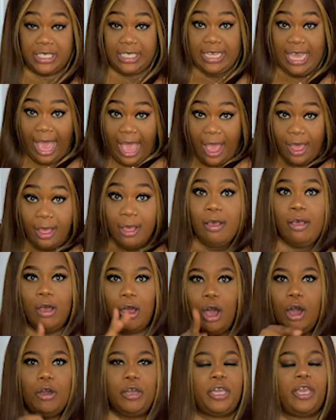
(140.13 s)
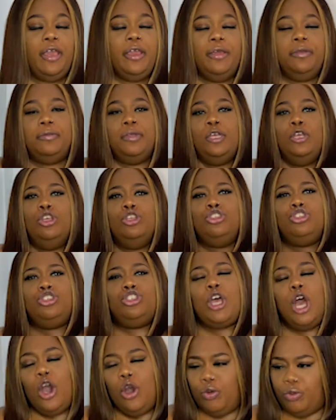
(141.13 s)
yeah? Okay.
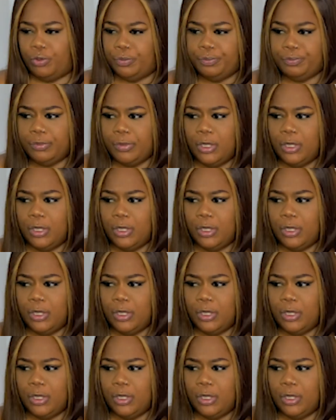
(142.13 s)
So,